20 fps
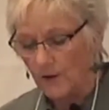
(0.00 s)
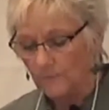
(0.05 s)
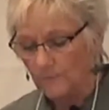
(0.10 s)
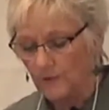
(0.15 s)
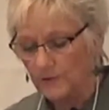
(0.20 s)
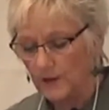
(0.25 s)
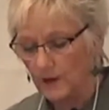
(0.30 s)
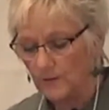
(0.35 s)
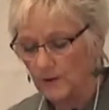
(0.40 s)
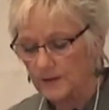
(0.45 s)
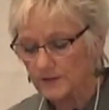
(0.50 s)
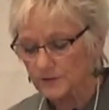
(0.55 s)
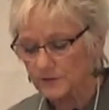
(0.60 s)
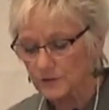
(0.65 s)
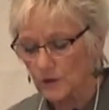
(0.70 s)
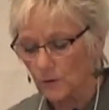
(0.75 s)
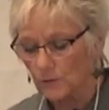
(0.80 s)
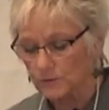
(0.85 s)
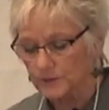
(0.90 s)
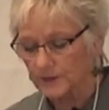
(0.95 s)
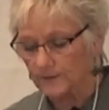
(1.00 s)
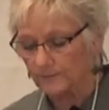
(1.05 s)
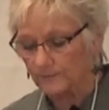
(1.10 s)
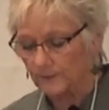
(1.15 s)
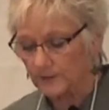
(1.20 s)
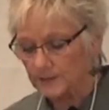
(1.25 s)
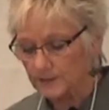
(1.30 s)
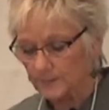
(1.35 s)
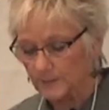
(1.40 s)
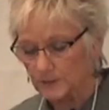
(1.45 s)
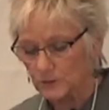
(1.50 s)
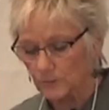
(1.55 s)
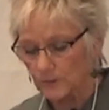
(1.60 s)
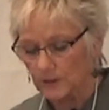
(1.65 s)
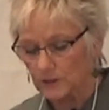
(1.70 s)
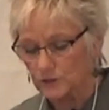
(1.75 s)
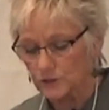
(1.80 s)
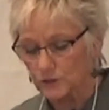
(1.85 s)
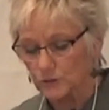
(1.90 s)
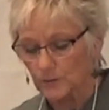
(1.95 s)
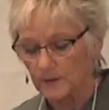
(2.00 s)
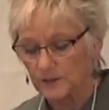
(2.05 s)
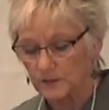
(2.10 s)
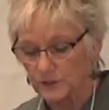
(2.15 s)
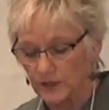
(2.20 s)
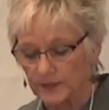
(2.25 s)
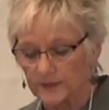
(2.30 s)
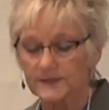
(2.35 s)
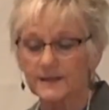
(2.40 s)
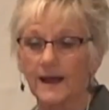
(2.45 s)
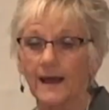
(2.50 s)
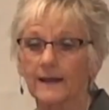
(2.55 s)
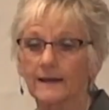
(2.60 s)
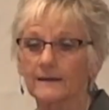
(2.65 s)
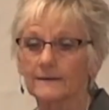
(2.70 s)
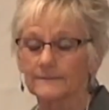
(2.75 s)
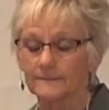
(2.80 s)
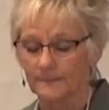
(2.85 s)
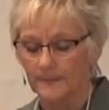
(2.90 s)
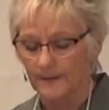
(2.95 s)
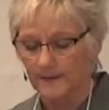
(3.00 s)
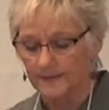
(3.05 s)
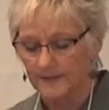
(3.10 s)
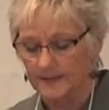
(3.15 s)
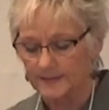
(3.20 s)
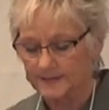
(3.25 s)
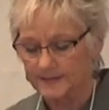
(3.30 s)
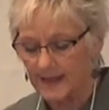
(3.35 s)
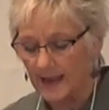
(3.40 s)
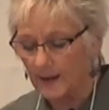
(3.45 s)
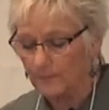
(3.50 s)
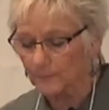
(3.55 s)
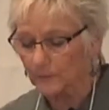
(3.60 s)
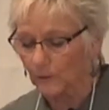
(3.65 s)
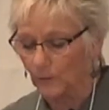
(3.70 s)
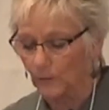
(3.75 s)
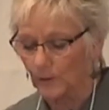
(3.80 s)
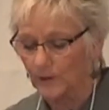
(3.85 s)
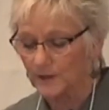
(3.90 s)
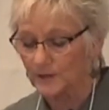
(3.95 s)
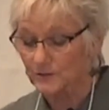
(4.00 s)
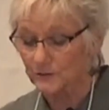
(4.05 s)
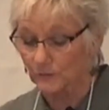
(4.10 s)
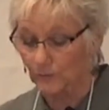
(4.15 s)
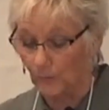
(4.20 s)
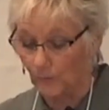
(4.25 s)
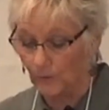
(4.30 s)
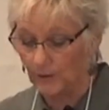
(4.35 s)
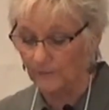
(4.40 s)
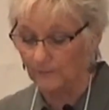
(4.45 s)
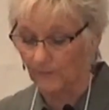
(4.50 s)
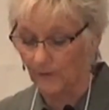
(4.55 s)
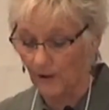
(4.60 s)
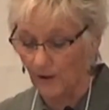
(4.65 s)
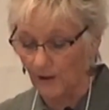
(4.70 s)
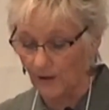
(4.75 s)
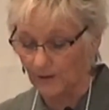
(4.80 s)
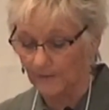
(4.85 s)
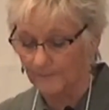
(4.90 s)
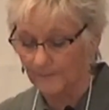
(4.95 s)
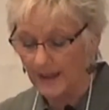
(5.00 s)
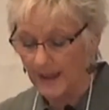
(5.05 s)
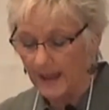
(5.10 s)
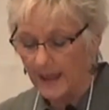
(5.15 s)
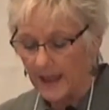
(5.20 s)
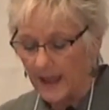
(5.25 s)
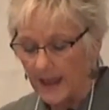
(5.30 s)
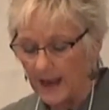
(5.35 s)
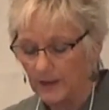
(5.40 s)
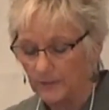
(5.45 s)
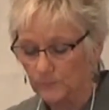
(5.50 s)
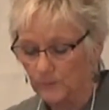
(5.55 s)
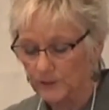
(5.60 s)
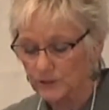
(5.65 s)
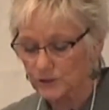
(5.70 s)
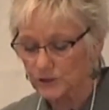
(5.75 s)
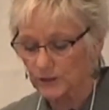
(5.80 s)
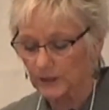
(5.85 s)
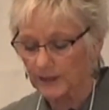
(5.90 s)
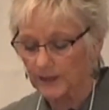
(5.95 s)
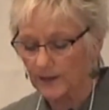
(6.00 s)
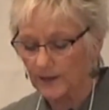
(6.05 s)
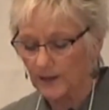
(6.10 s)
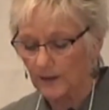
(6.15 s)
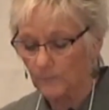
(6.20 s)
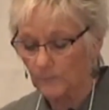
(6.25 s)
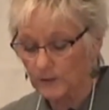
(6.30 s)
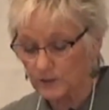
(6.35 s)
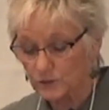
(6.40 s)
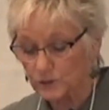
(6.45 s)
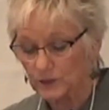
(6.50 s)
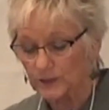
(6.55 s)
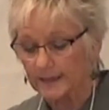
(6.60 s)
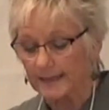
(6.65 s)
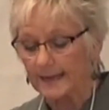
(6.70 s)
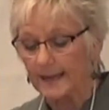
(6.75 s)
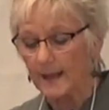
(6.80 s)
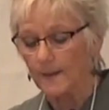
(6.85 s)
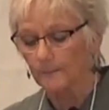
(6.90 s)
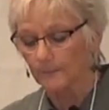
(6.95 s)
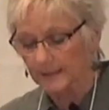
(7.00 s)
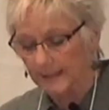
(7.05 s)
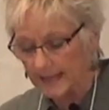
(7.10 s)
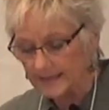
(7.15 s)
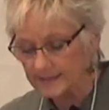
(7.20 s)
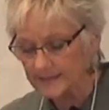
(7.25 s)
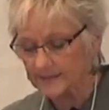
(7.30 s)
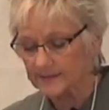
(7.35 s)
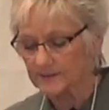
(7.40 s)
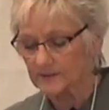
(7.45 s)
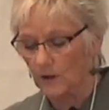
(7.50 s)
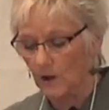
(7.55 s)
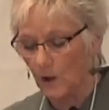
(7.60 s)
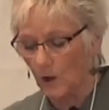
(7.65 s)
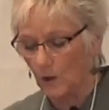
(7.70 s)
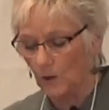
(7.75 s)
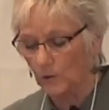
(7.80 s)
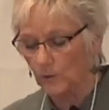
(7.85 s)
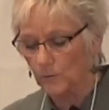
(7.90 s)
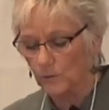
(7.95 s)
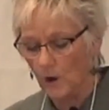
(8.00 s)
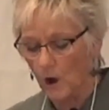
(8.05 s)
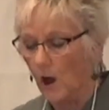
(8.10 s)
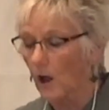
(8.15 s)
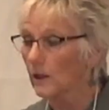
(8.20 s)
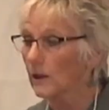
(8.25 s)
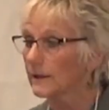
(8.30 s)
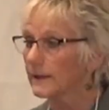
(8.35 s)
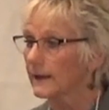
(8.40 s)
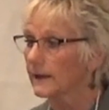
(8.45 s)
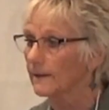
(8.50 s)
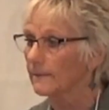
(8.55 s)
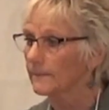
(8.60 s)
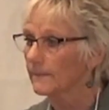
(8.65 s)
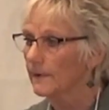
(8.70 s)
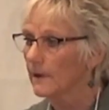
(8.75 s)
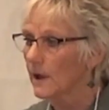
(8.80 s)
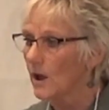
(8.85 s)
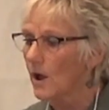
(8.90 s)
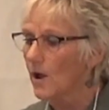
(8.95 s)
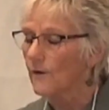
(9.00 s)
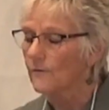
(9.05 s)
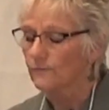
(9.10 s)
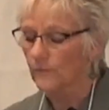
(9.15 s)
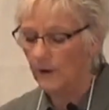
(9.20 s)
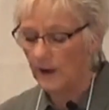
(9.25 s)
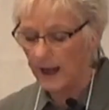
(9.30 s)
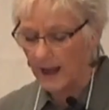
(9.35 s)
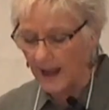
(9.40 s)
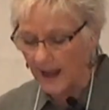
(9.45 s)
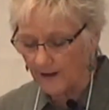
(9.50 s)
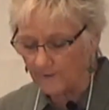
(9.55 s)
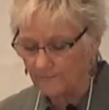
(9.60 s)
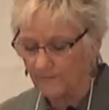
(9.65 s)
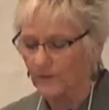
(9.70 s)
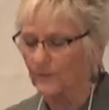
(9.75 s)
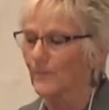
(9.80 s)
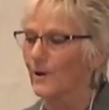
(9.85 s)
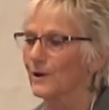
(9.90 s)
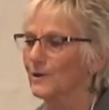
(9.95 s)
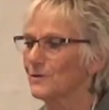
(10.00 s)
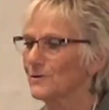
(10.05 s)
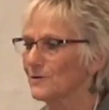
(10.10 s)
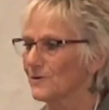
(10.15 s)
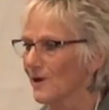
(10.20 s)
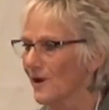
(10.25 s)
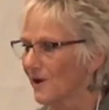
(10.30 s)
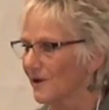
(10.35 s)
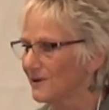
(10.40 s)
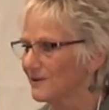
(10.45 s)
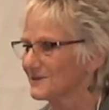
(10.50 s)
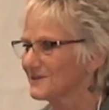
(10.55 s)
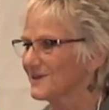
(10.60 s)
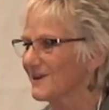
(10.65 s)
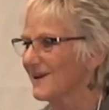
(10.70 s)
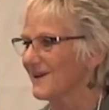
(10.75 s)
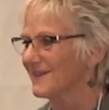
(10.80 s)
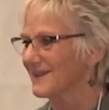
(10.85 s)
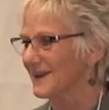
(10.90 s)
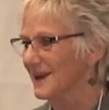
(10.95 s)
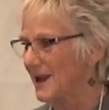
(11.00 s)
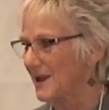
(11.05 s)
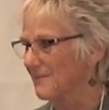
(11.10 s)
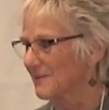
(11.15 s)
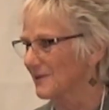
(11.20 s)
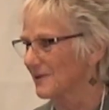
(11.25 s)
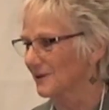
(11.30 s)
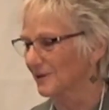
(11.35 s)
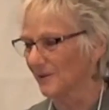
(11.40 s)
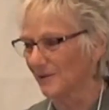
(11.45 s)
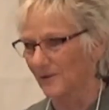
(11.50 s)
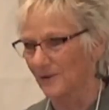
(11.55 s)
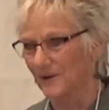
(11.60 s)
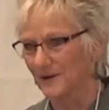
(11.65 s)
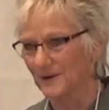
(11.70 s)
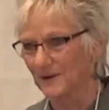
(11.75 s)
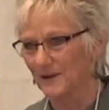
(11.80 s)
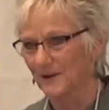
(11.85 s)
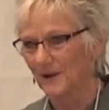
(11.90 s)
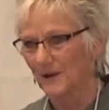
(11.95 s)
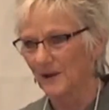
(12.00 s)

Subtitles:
For there is no difference between Jew and Gentile. The same Lord is Lord of all, and richly blesses all who call on him. For everyone who calls on the name of the Lord